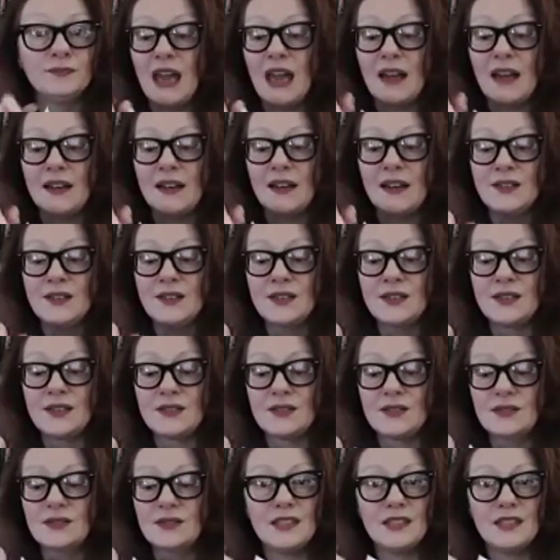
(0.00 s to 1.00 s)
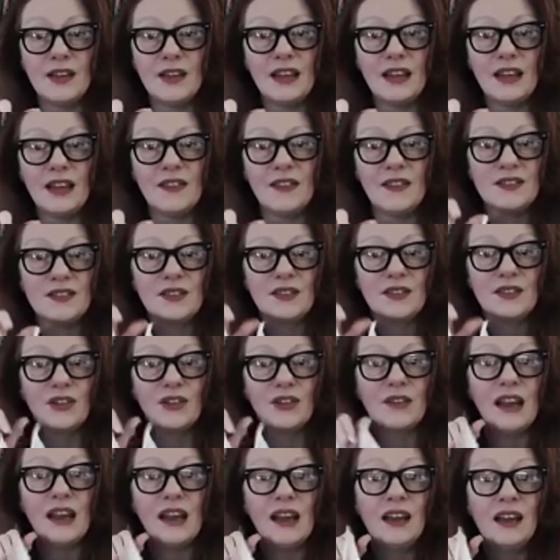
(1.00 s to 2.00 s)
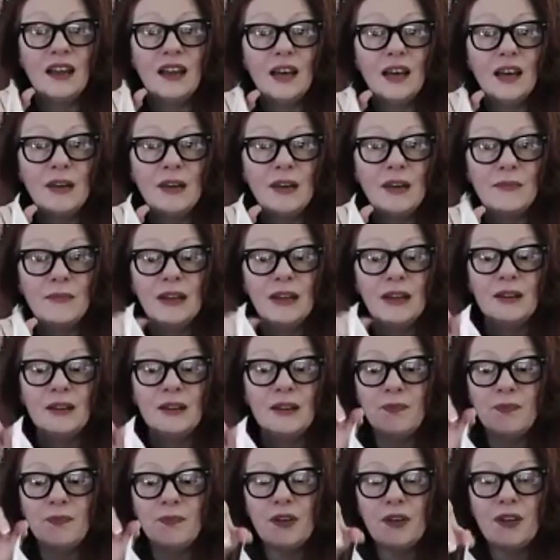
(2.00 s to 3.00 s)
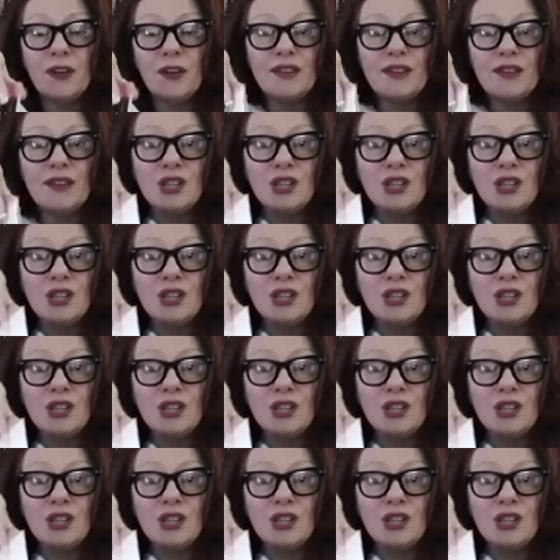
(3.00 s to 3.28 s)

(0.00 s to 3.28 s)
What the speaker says: as, if I can get this to look right, a pyramid. Okay.